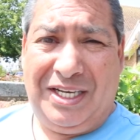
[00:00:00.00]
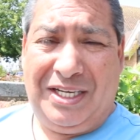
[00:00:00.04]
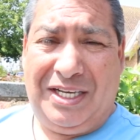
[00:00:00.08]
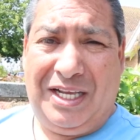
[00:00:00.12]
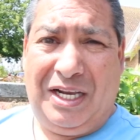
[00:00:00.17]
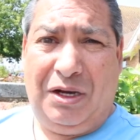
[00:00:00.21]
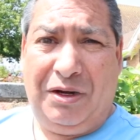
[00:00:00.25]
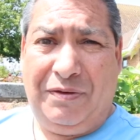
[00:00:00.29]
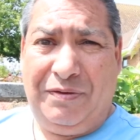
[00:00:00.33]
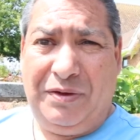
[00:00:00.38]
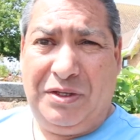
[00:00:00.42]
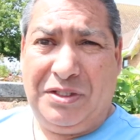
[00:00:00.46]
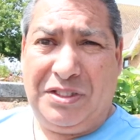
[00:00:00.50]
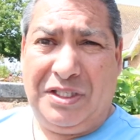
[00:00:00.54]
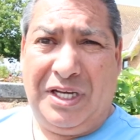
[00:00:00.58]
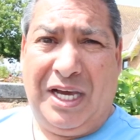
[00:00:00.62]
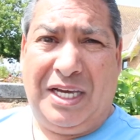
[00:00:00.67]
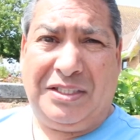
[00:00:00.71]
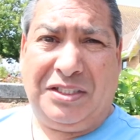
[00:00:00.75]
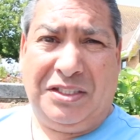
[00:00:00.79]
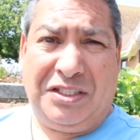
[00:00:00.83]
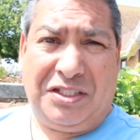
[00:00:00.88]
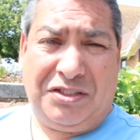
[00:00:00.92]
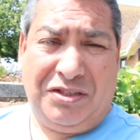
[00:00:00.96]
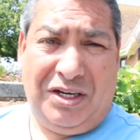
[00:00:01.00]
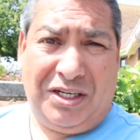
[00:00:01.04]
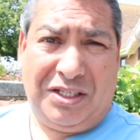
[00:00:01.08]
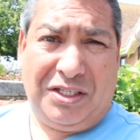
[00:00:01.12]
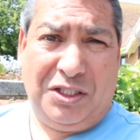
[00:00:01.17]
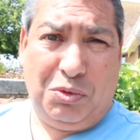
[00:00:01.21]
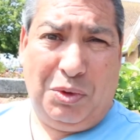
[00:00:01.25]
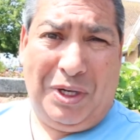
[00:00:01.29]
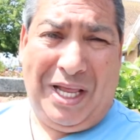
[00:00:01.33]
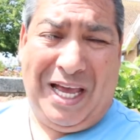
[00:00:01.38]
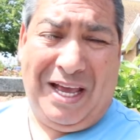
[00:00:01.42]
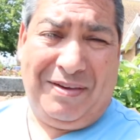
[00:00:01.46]
Now, a lot of you as
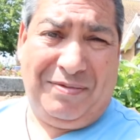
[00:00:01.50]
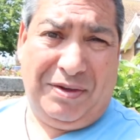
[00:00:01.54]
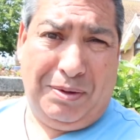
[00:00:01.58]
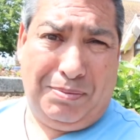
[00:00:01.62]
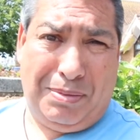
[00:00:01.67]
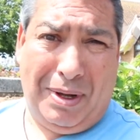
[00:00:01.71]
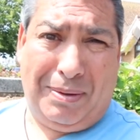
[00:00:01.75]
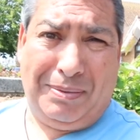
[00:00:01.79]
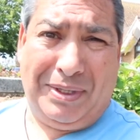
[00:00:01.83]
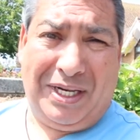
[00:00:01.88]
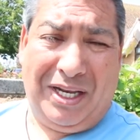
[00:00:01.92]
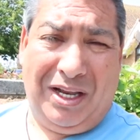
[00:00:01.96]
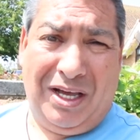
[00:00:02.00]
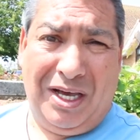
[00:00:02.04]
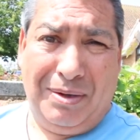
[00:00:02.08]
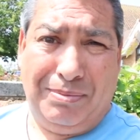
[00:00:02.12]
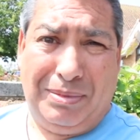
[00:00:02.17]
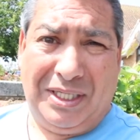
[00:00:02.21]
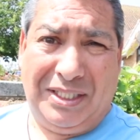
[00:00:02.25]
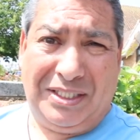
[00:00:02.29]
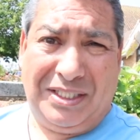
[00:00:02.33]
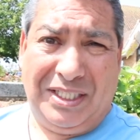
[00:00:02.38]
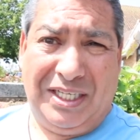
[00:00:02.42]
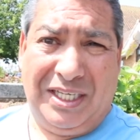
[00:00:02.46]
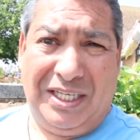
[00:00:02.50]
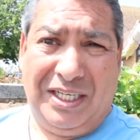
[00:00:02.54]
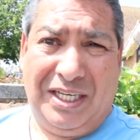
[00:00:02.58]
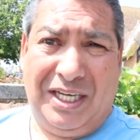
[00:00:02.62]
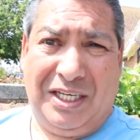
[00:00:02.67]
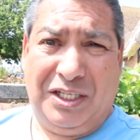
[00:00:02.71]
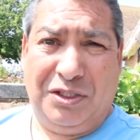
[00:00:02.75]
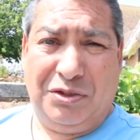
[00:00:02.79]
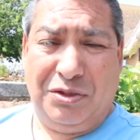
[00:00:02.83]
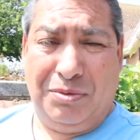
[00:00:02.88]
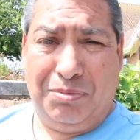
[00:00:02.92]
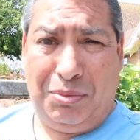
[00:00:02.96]
instructors will have your public liability
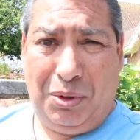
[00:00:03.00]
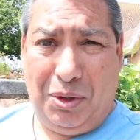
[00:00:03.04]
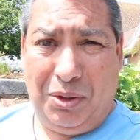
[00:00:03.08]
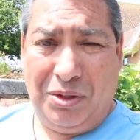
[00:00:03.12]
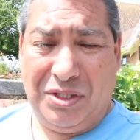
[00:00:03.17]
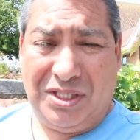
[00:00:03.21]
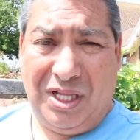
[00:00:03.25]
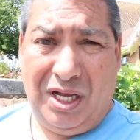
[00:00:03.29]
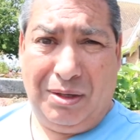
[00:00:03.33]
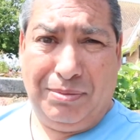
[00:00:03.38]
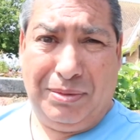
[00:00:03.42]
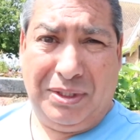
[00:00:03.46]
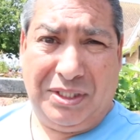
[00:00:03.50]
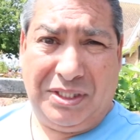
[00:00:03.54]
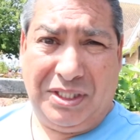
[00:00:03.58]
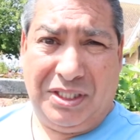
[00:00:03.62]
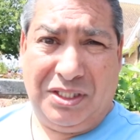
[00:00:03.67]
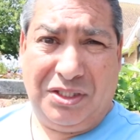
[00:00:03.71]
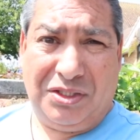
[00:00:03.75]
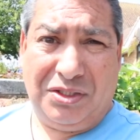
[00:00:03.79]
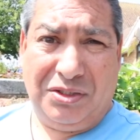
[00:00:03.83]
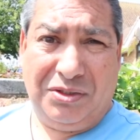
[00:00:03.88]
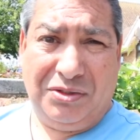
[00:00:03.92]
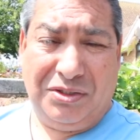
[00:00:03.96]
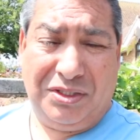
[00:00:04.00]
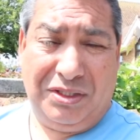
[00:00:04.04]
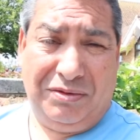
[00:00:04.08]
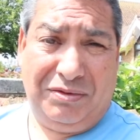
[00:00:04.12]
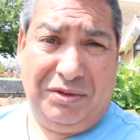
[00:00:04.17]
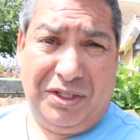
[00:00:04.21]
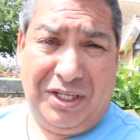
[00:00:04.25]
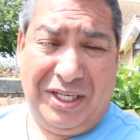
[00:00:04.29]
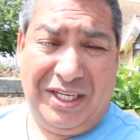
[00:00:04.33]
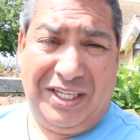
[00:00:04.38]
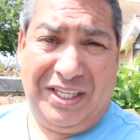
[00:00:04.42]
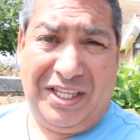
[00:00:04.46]
and your employees' liability insurance
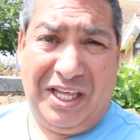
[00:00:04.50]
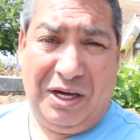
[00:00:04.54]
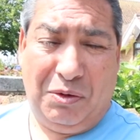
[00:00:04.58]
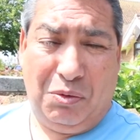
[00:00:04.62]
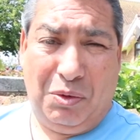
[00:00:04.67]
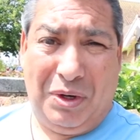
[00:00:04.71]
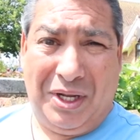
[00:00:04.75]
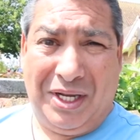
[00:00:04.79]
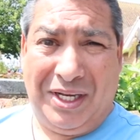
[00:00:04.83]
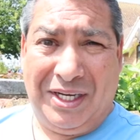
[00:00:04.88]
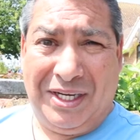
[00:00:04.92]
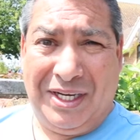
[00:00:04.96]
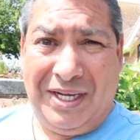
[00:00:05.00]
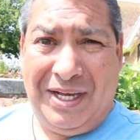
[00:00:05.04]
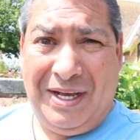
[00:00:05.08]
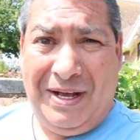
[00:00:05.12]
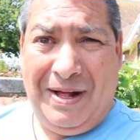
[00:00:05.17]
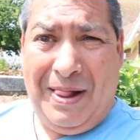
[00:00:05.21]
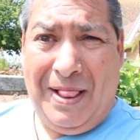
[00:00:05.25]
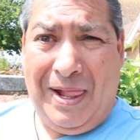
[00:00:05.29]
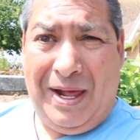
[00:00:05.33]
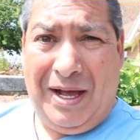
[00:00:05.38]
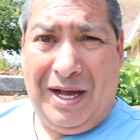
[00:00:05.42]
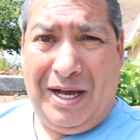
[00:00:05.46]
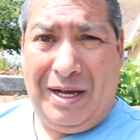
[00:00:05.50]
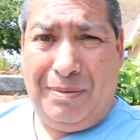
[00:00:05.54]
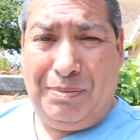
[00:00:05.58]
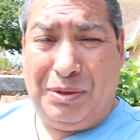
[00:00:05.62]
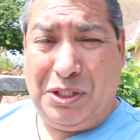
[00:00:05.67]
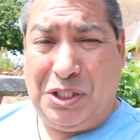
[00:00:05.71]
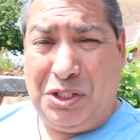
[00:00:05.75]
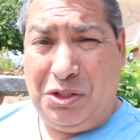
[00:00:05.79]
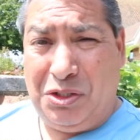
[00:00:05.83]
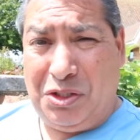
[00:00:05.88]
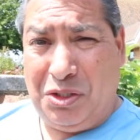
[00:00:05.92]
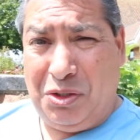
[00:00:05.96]
if you need that one.
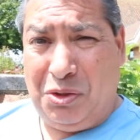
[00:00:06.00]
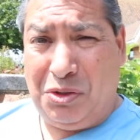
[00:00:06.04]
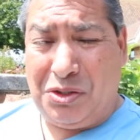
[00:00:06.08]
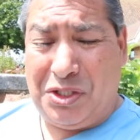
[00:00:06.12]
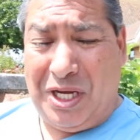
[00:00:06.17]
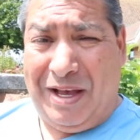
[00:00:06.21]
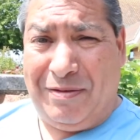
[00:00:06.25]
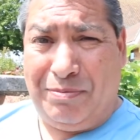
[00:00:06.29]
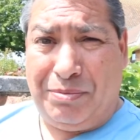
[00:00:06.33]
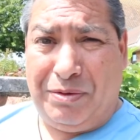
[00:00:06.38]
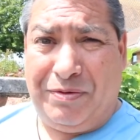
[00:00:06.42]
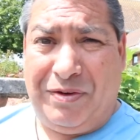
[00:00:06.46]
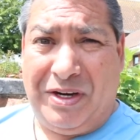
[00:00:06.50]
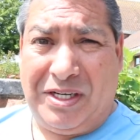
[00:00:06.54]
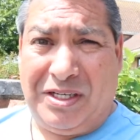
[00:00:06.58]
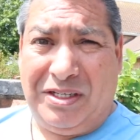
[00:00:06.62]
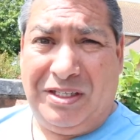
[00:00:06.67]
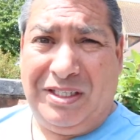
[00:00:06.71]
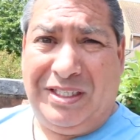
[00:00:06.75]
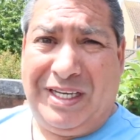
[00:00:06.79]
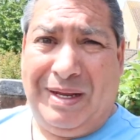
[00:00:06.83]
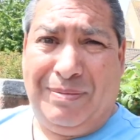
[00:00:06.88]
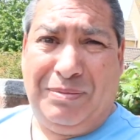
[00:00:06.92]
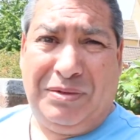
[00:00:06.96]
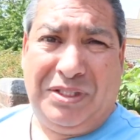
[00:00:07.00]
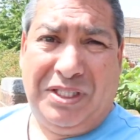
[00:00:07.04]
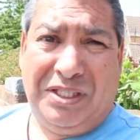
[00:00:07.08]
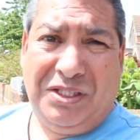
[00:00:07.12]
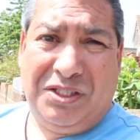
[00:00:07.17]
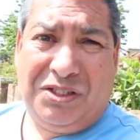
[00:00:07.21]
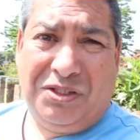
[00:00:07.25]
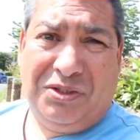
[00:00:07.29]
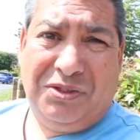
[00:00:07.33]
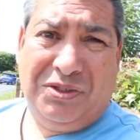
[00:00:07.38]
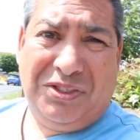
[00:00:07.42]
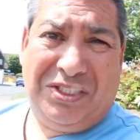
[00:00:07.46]
But you should also have professional indemnity
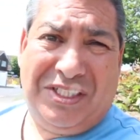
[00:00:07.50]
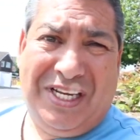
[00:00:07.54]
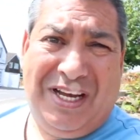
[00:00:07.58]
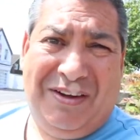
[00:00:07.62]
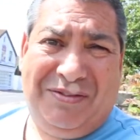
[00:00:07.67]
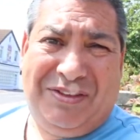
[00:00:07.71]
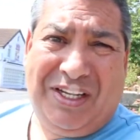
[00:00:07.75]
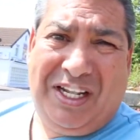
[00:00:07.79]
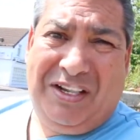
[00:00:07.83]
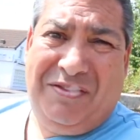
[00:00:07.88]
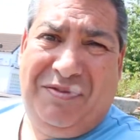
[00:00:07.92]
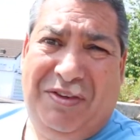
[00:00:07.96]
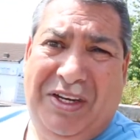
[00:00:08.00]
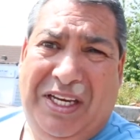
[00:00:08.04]
insurance. Now, I've done a